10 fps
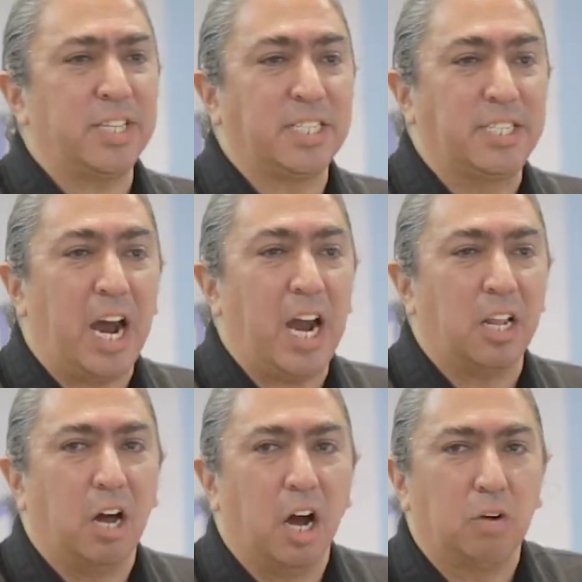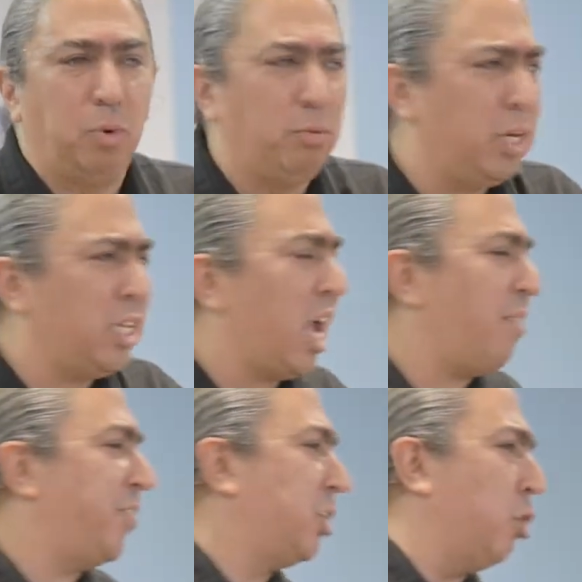this dialogue, we really
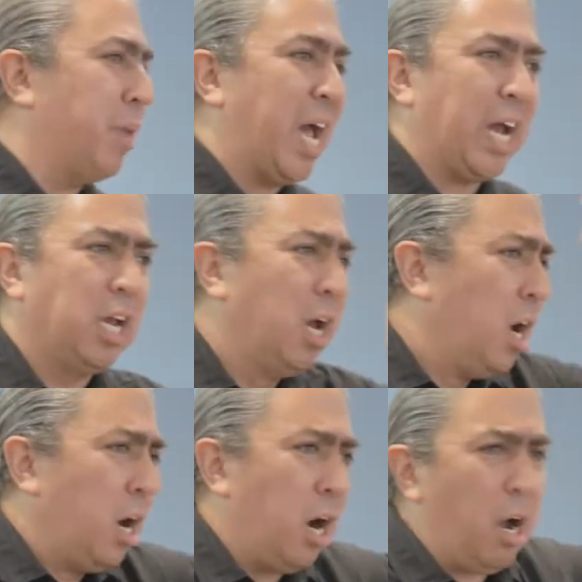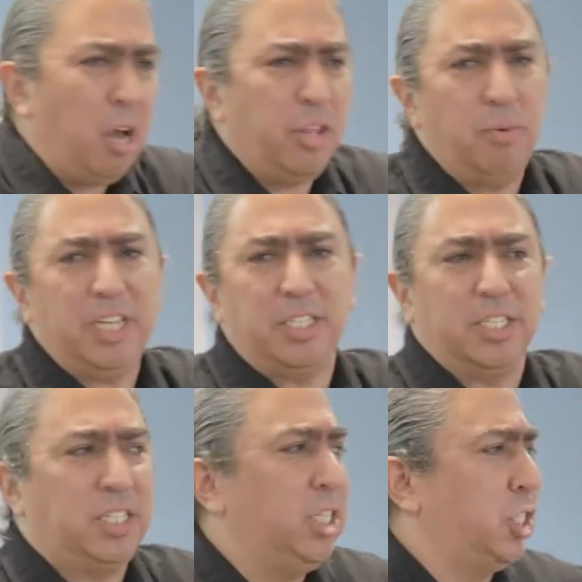have to go back all the way to
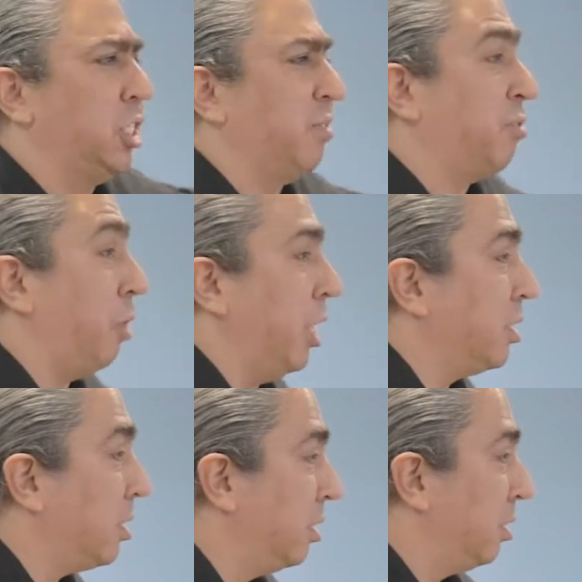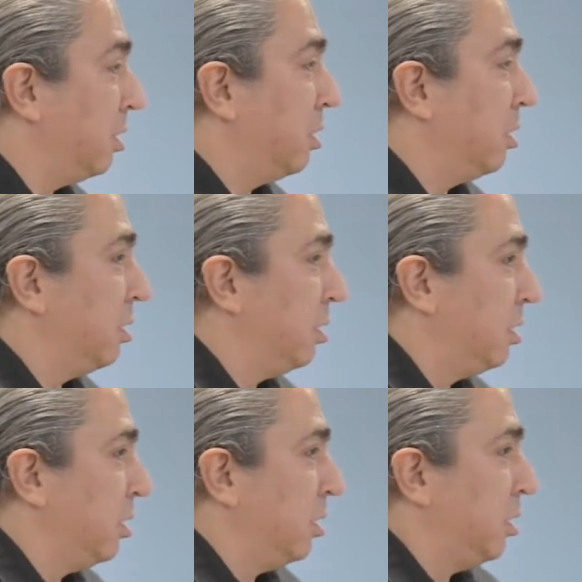the teachings of Christ.
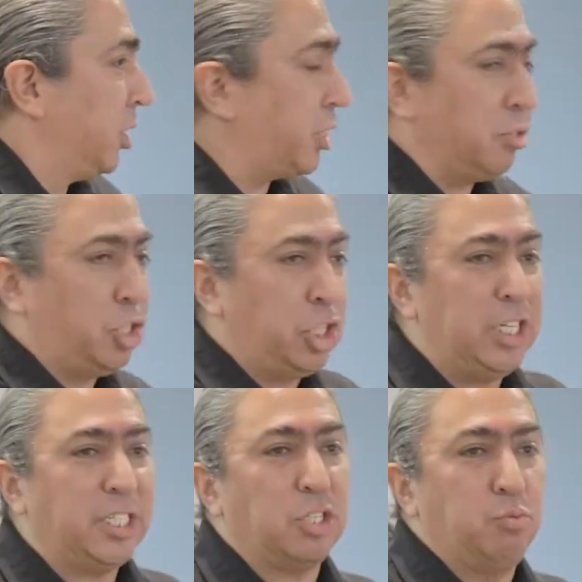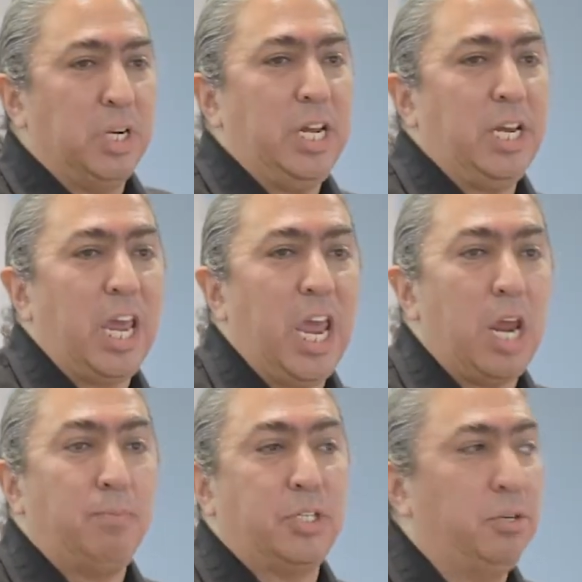So Jesus, when he
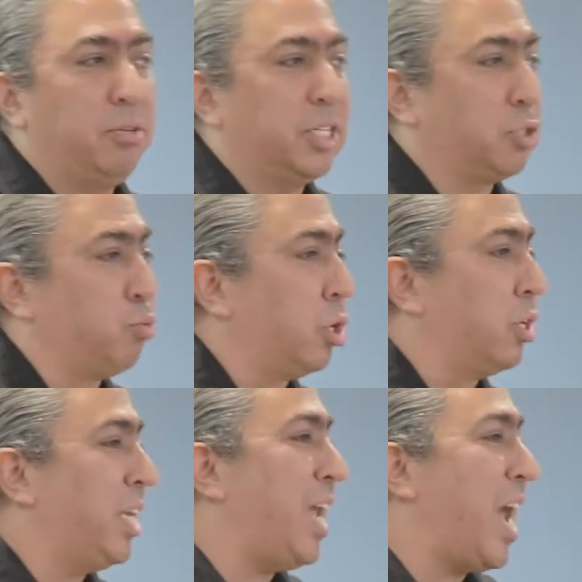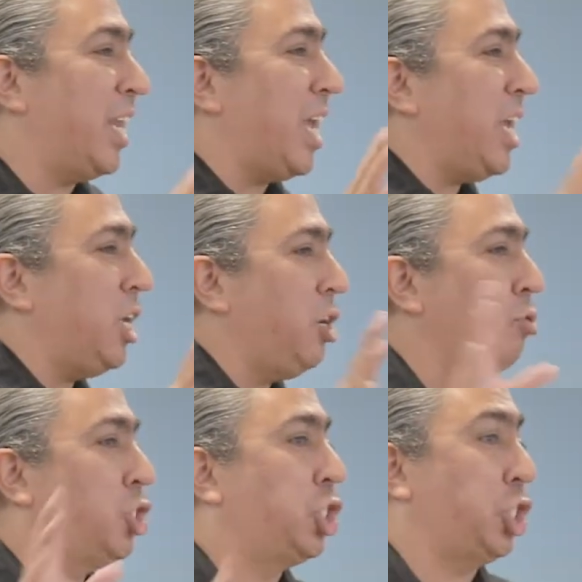came to this world, he had a
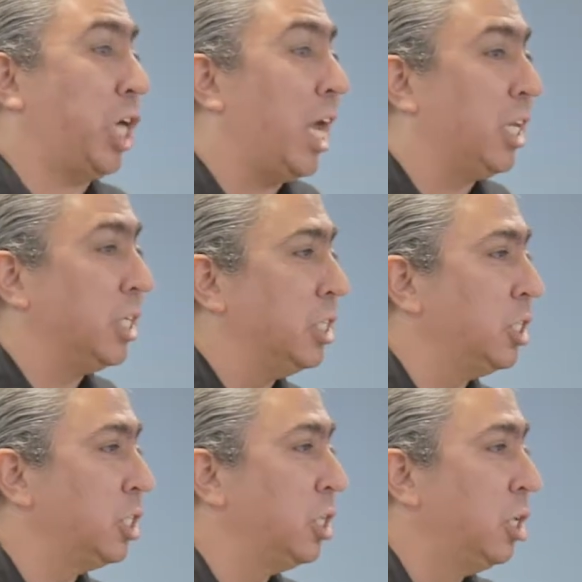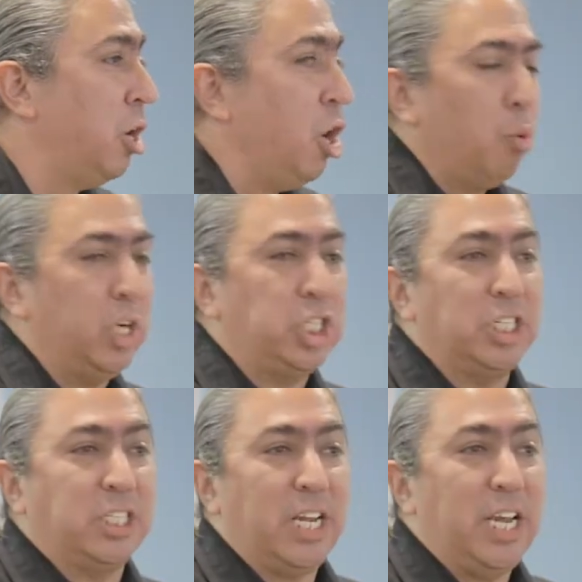huge challenge, which
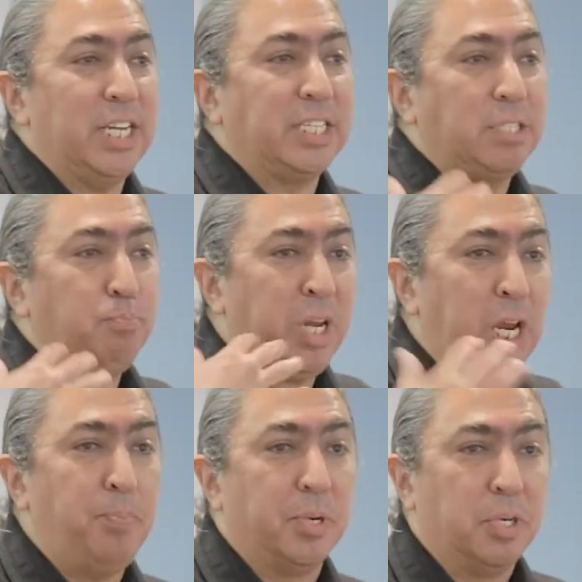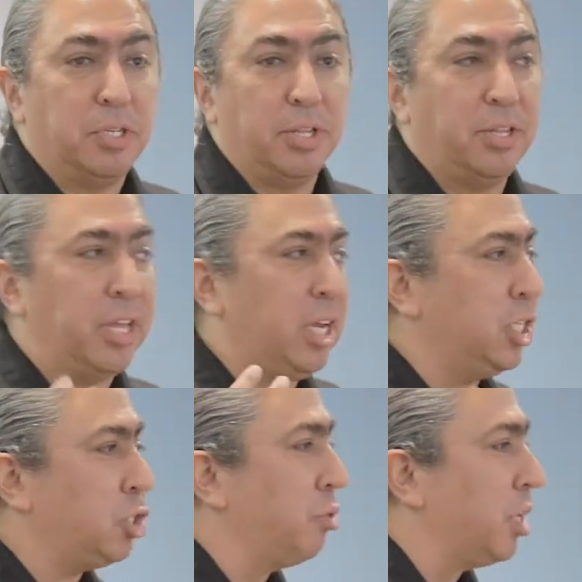is his people, the
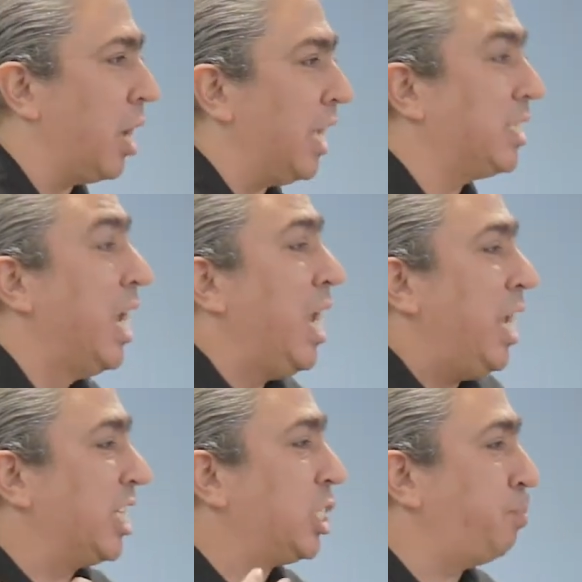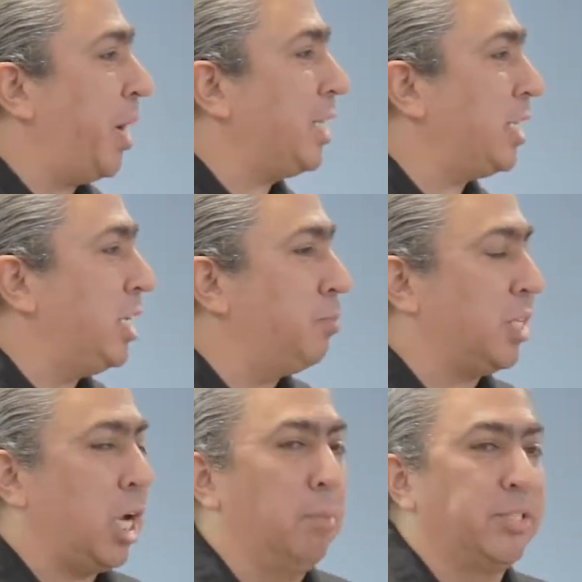Israelites, expected him to
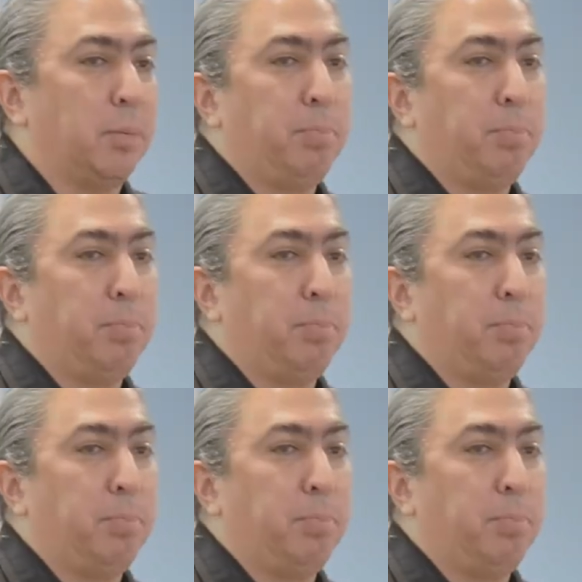come as a